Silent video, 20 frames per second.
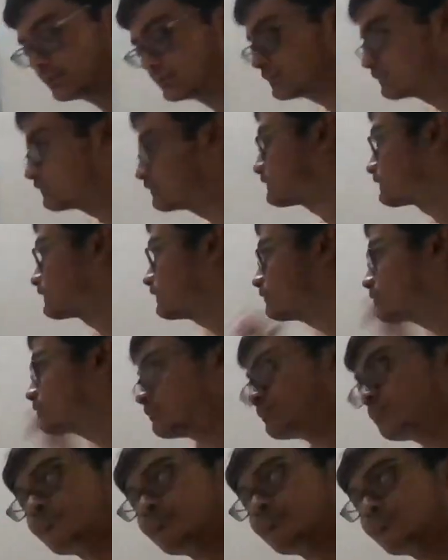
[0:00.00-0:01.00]
choose lah,
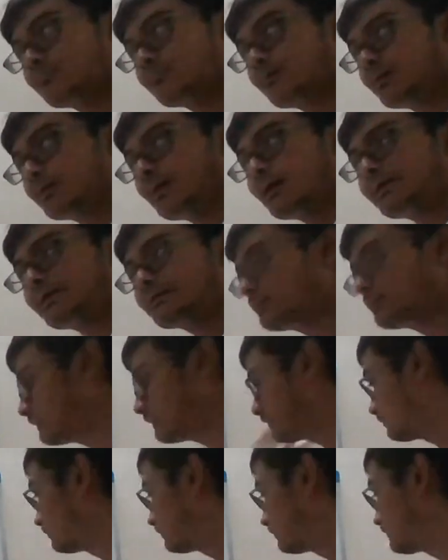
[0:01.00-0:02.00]
either
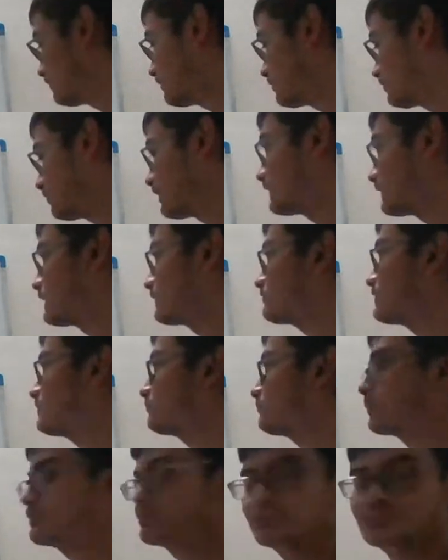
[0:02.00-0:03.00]
into 3. You can
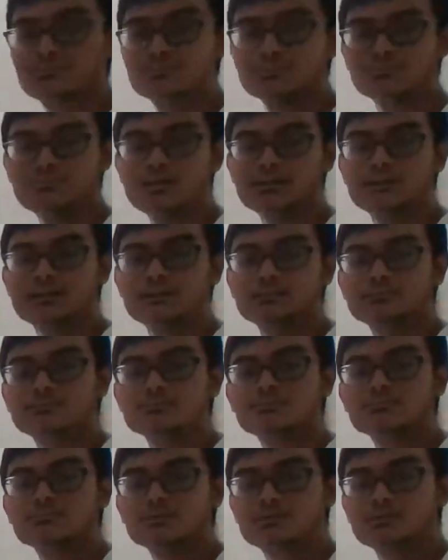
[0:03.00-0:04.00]
even put into 1 and
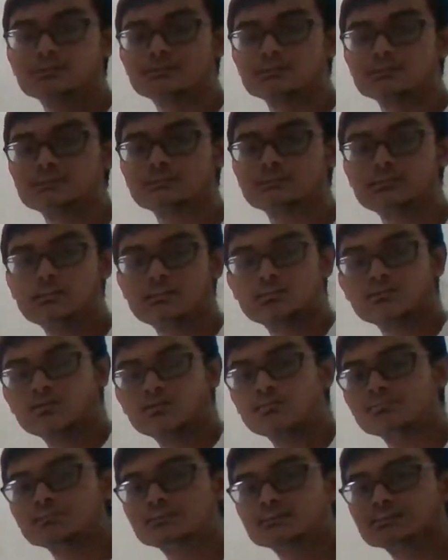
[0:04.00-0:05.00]
2 because it's still the
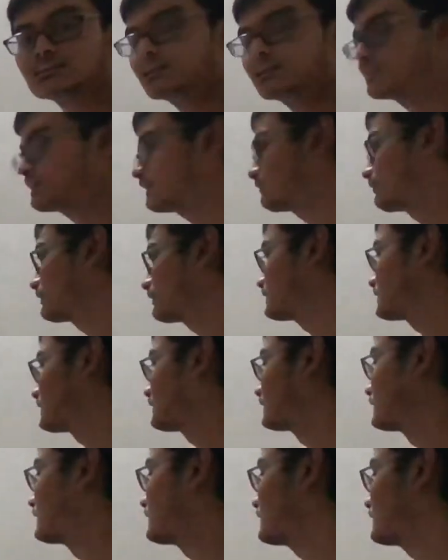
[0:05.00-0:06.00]
original
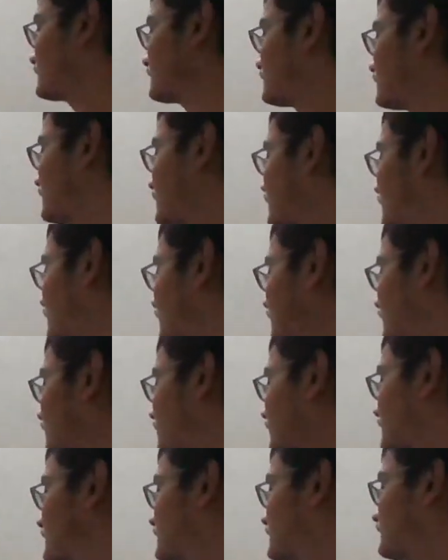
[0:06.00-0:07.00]
equation. This
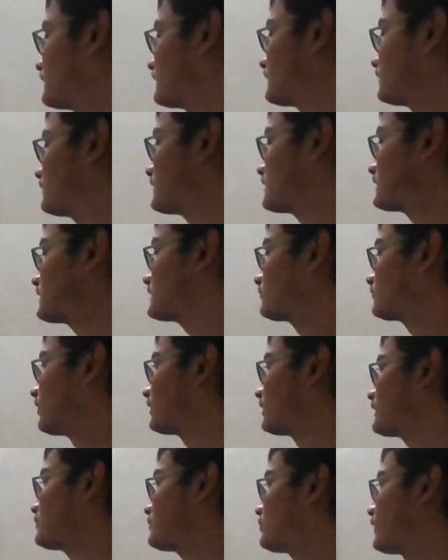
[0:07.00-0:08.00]
equation 3 is
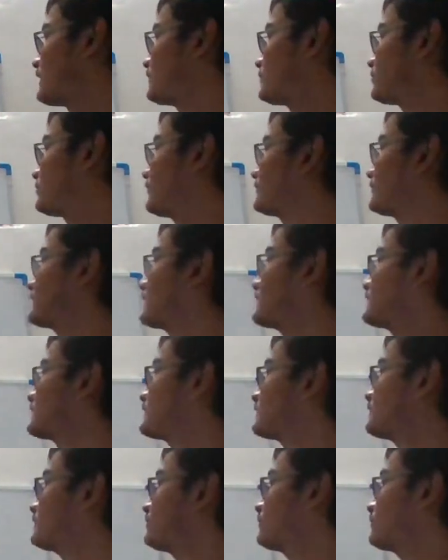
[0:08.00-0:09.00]
modified from
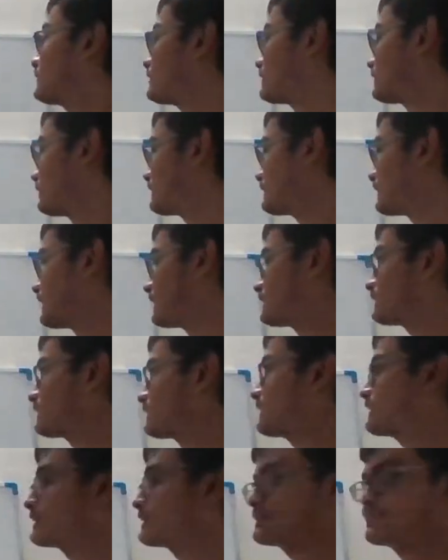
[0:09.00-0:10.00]
this. So it's
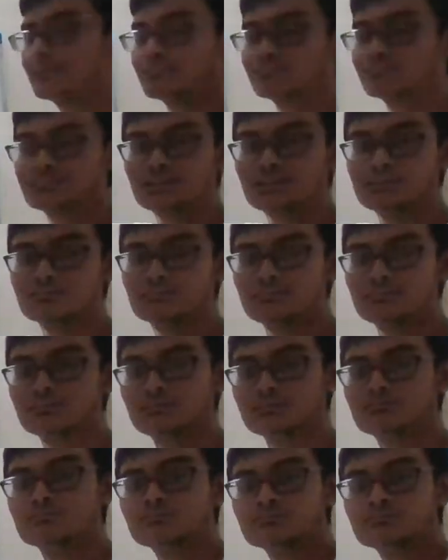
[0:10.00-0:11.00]
actually the same thing
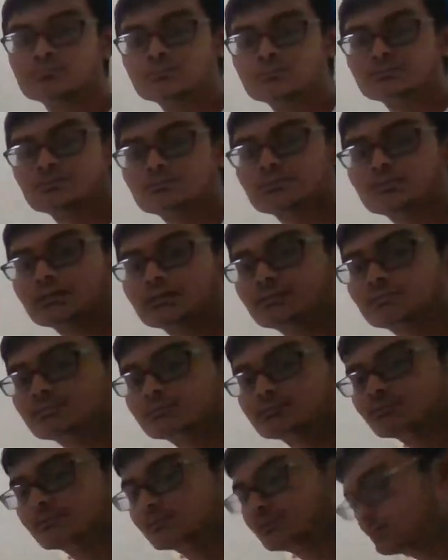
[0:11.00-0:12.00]
only. So you can
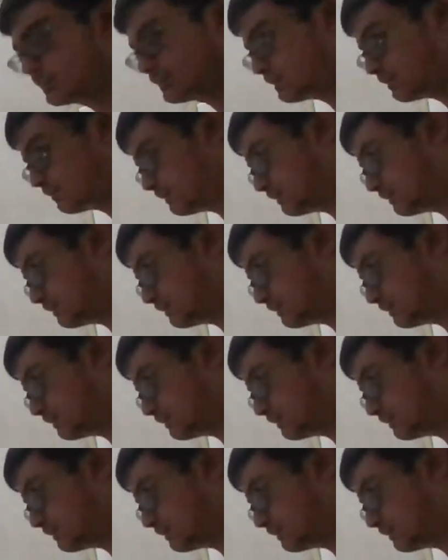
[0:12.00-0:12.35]
choose either one,